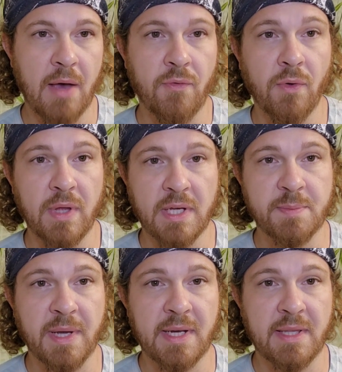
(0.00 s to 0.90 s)
I fully
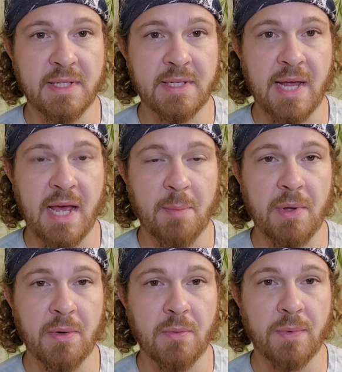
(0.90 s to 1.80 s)
expected this to
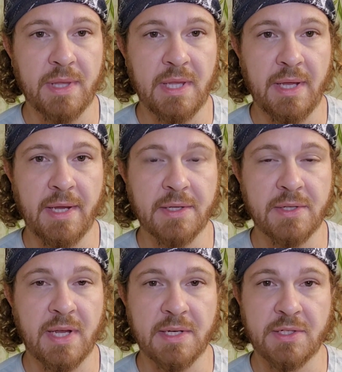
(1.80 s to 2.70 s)
happen with
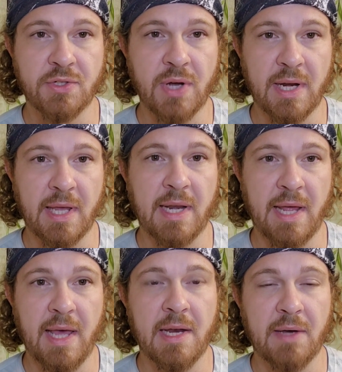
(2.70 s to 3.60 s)
these, and to try to get
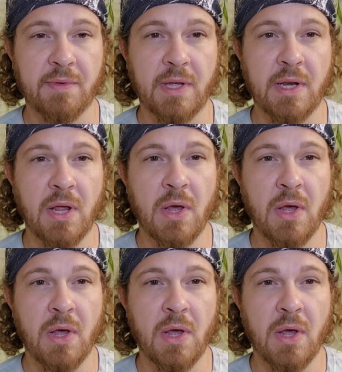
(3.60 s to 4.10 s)
ahead of it,